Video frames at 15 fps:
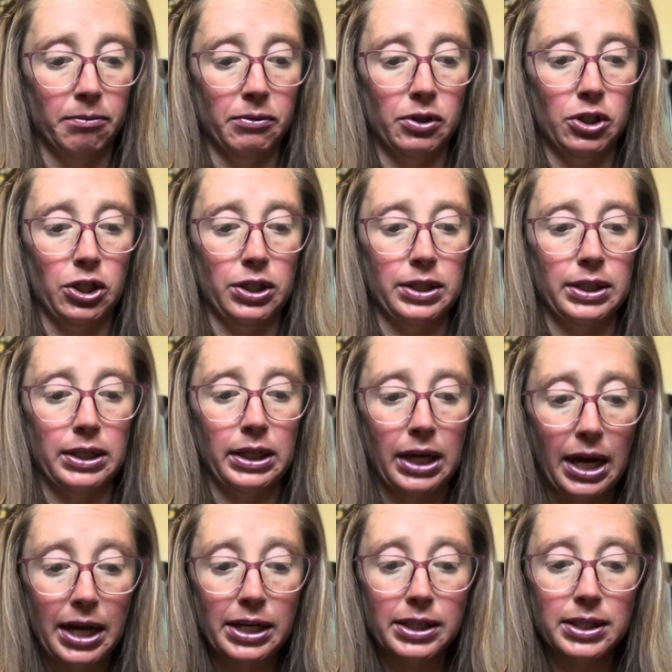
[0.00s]
Just in
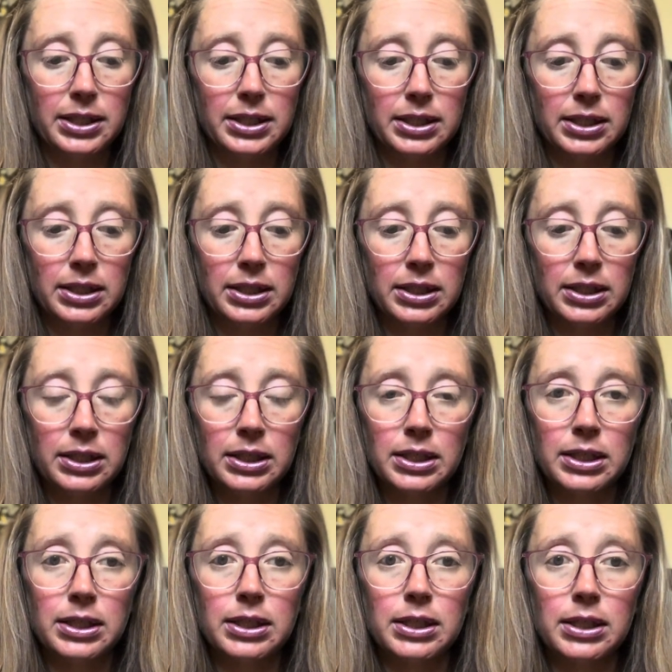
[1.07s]
case.
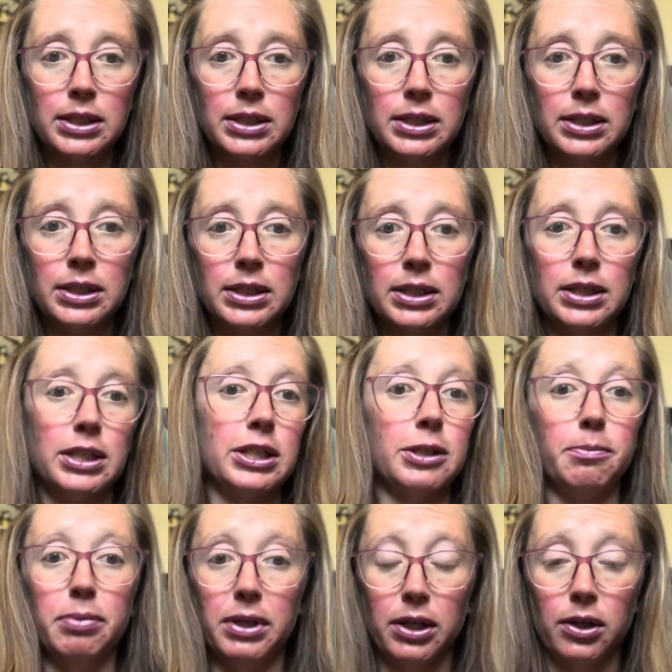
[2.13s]

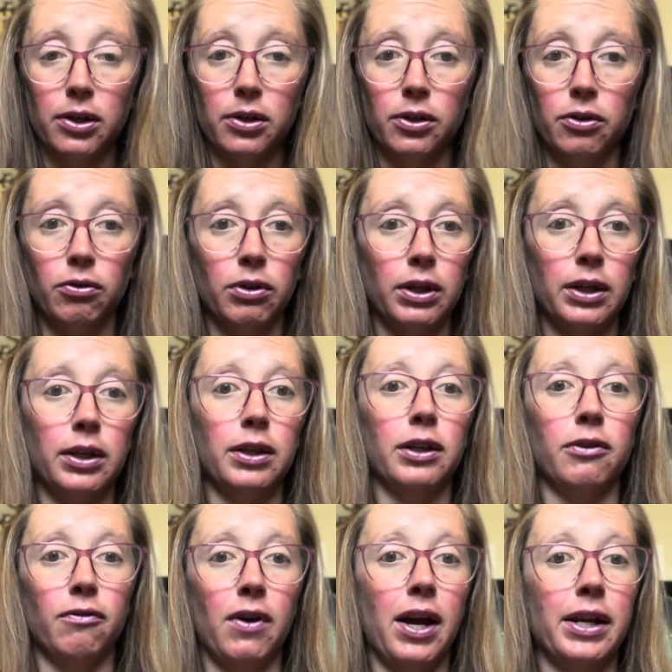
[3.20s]
Disappear, you can
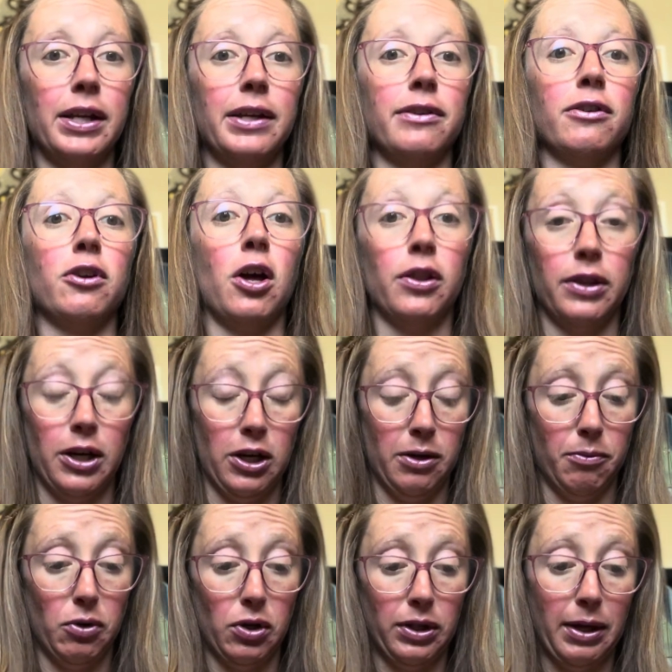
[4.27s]
define it as they're not there
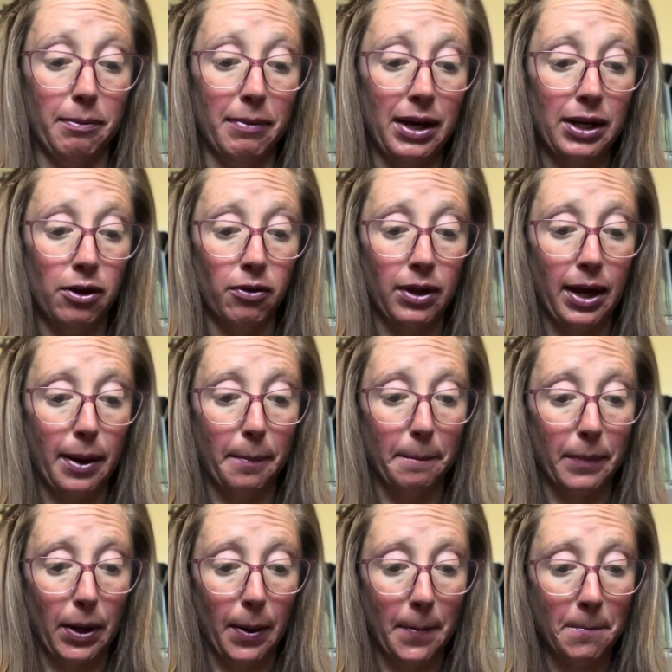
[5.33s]
anymore. They may know that,
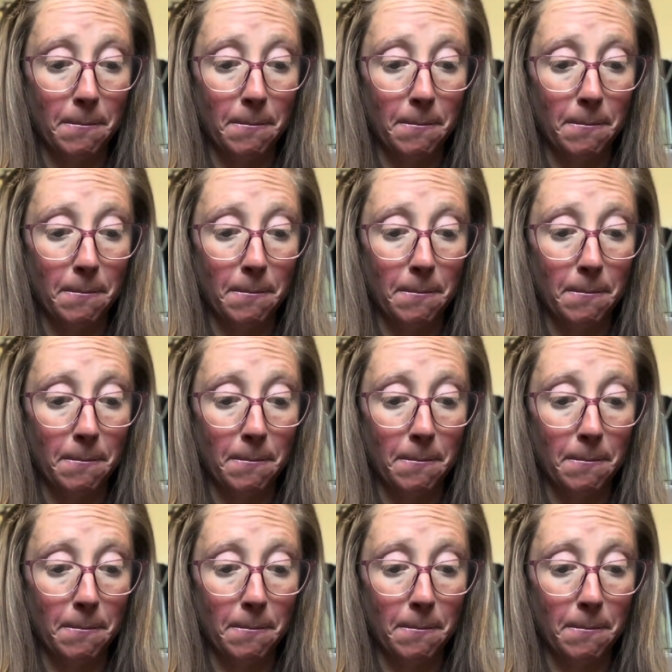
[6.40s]
but